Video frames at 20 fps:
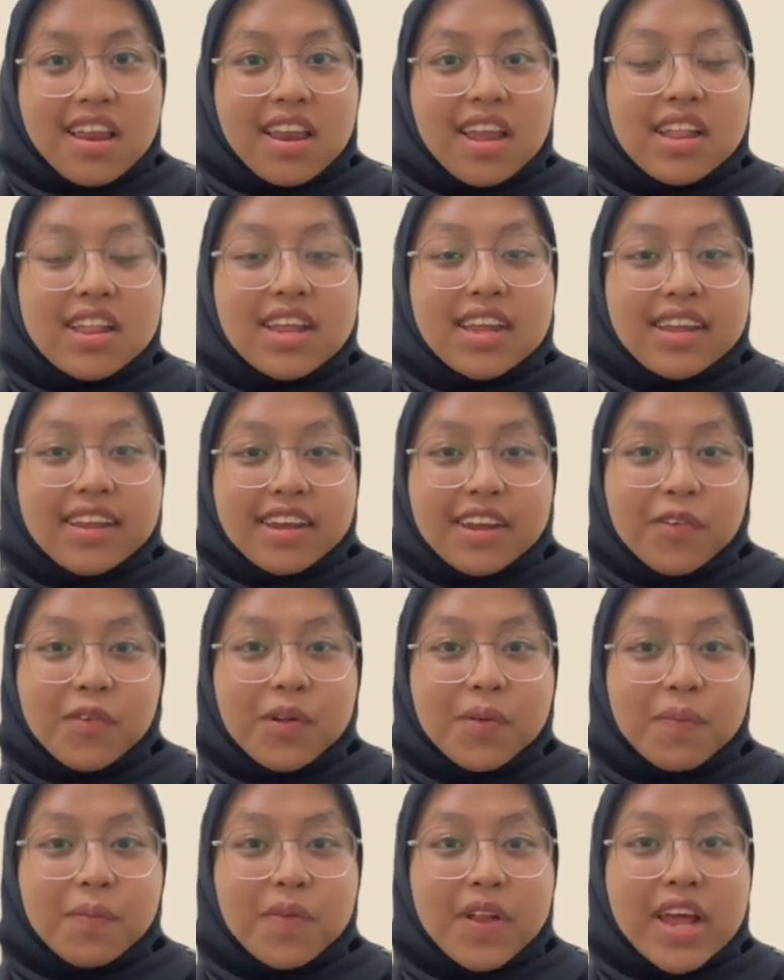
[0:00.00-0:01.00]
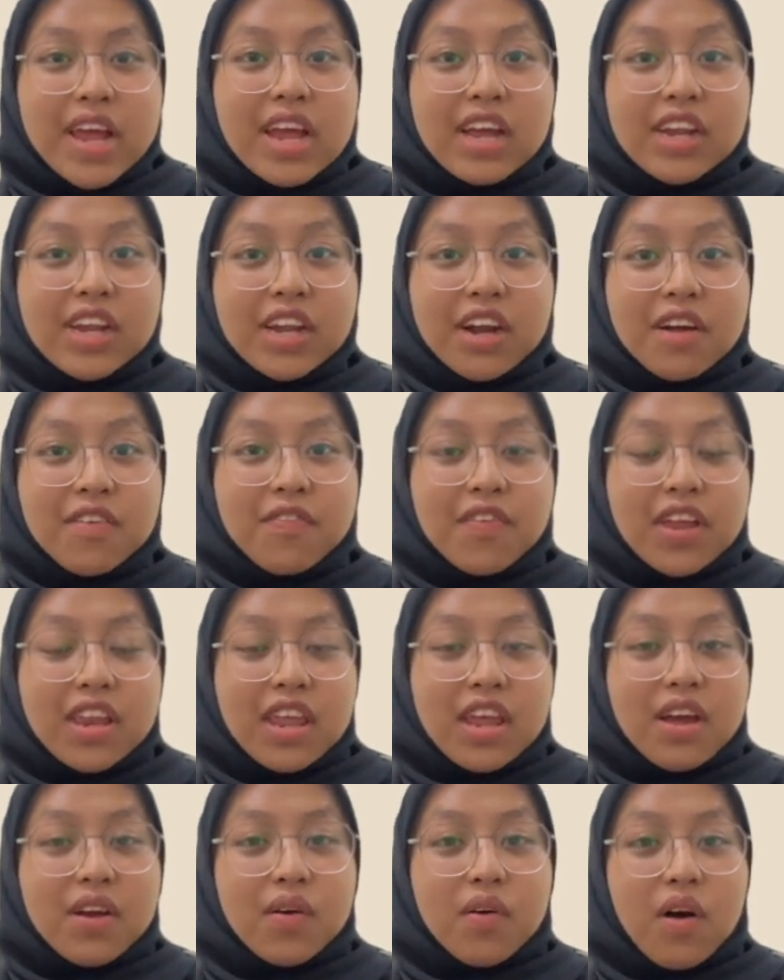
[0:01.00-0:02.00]
the teacher will play a short
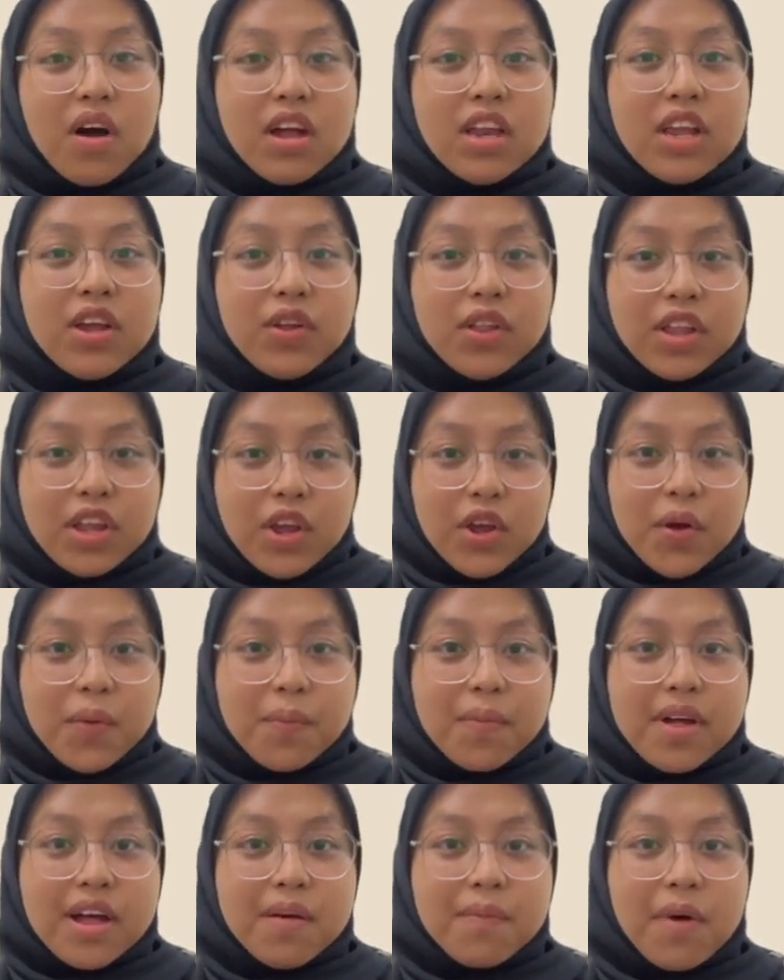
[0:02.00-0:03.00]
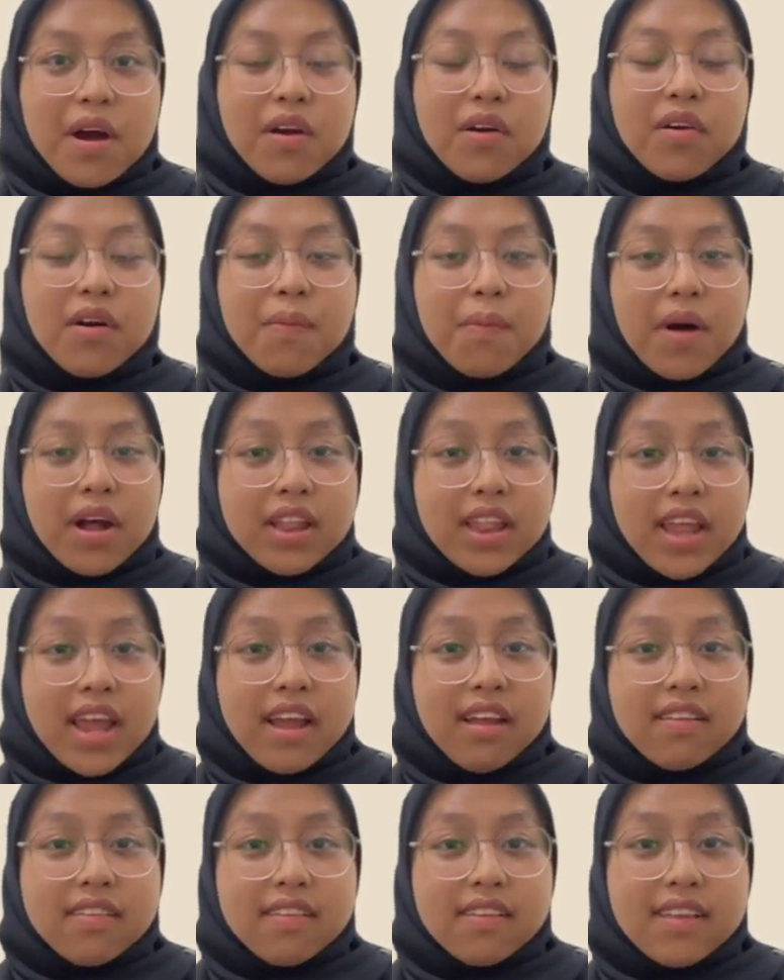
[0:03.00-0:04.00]
video on YouTube about
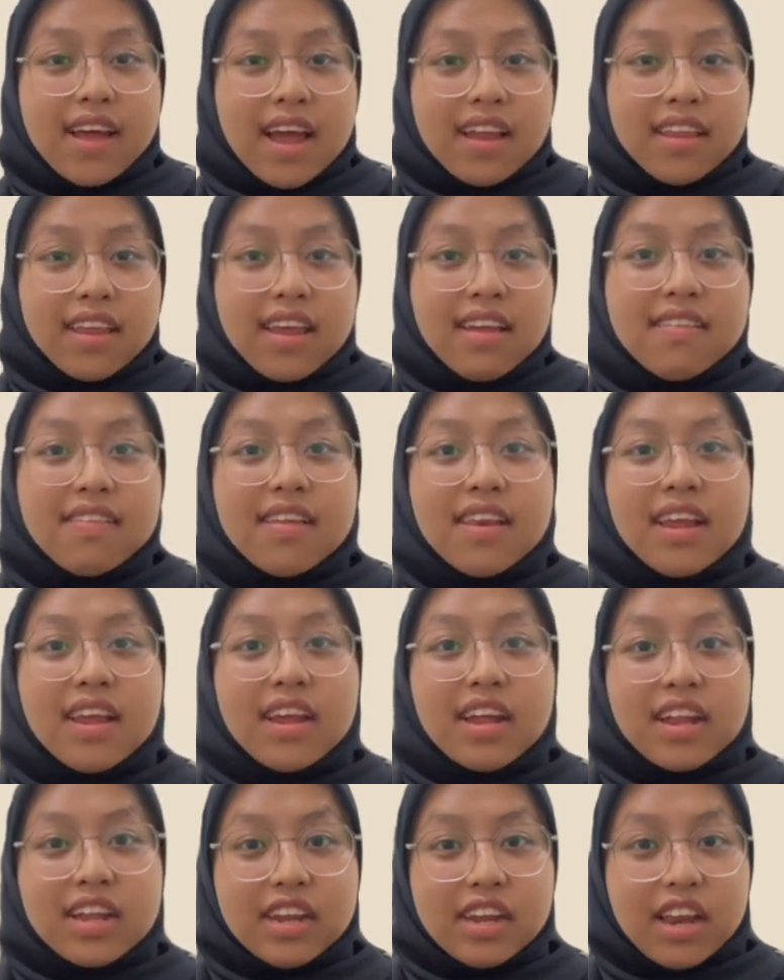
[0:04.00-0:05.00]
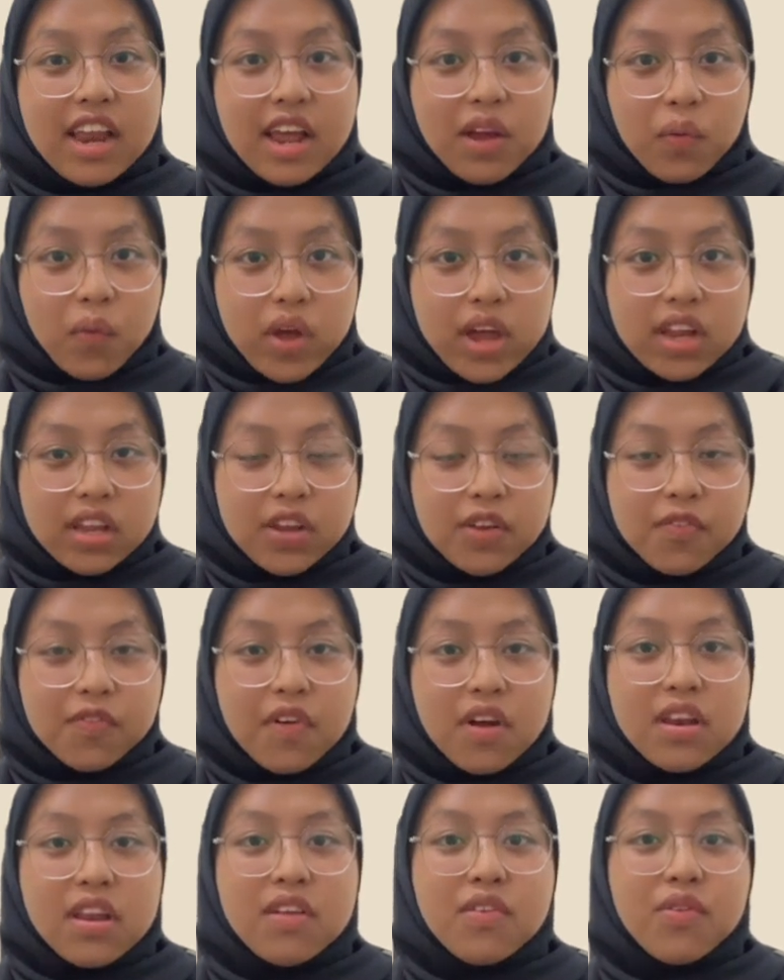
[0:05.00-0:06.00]
robotics that is in English language
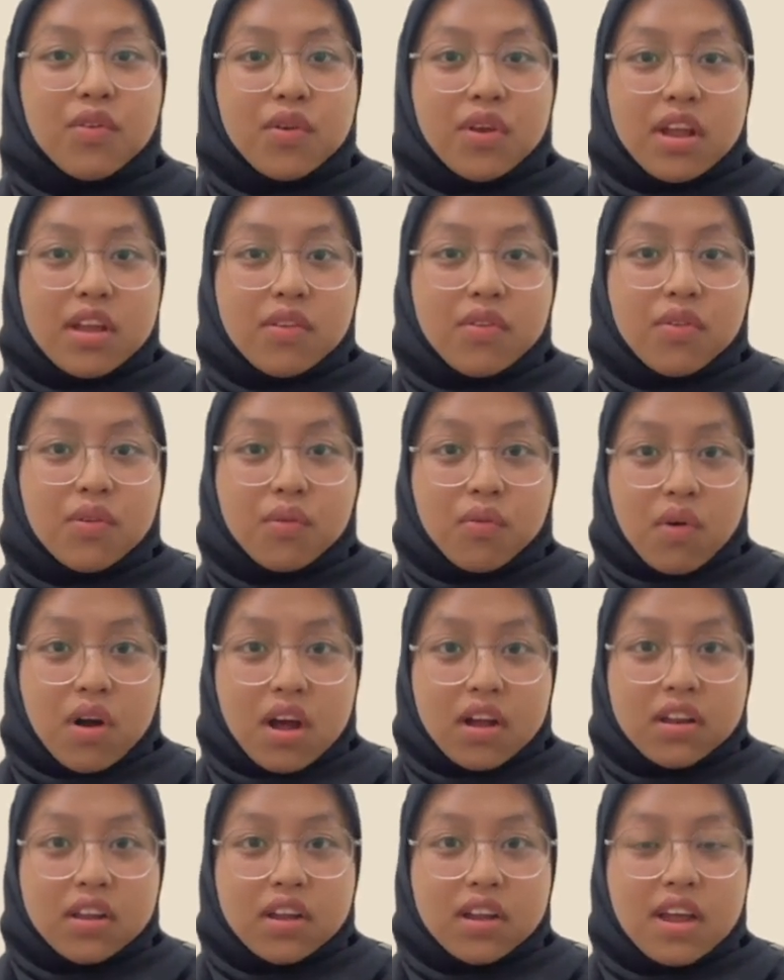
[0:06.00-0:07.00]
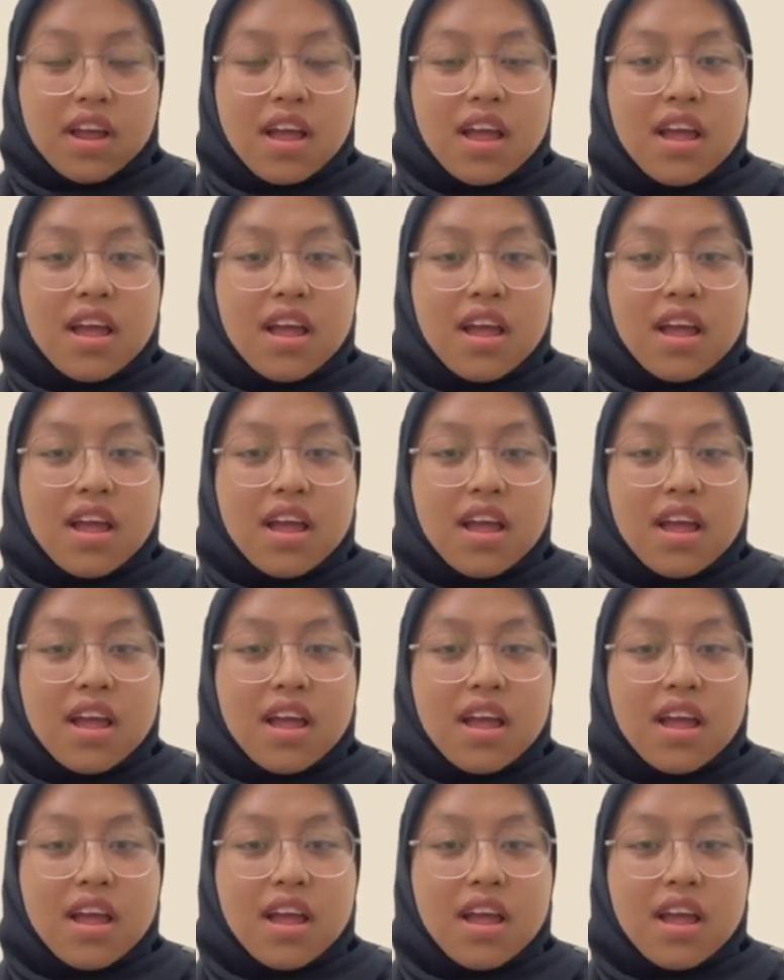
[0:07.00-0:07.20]
for the students to watch.